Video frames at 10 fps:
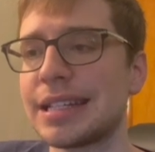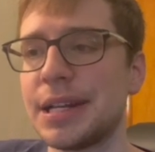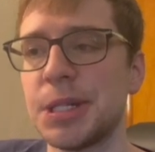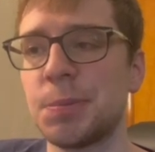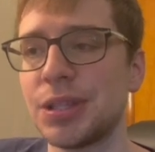I
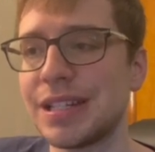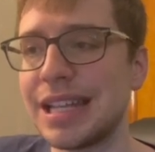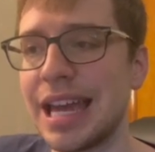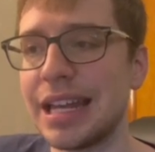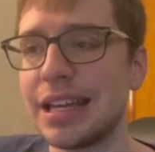just put the
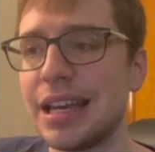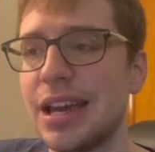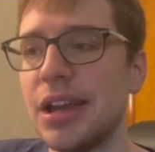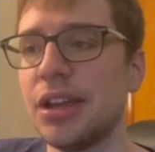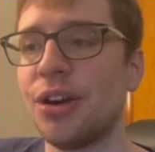date,
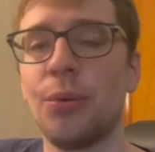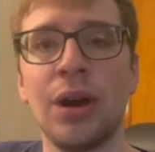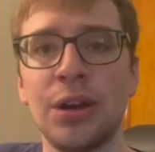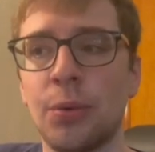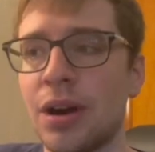
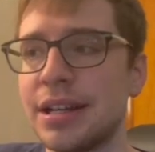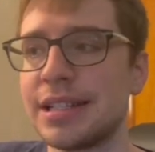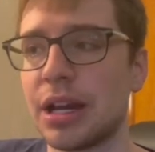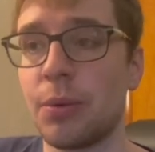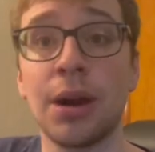what it was,
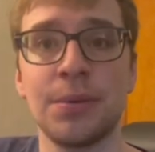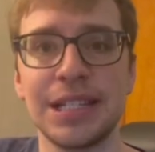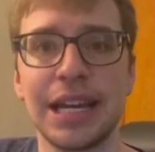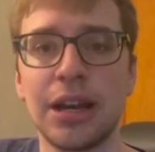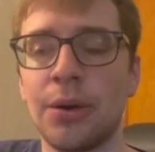like where was
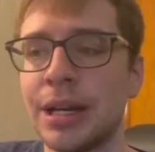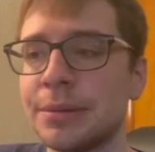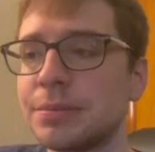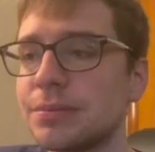I going,